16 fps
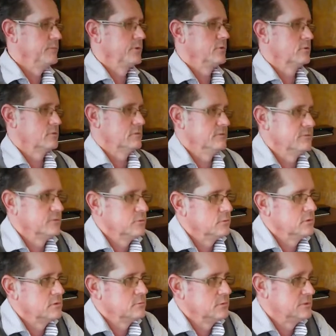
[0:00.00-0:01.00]
the clerk of
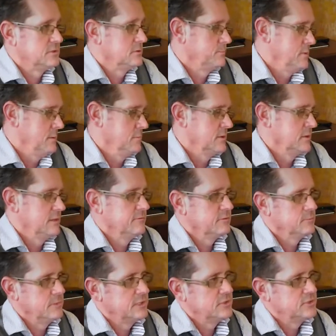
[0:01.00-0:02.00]
court, which is public
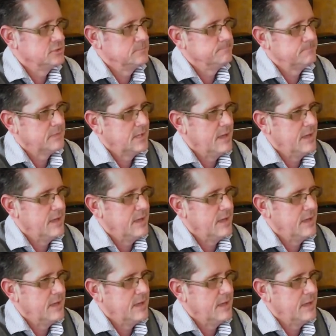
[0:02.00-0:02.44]
information.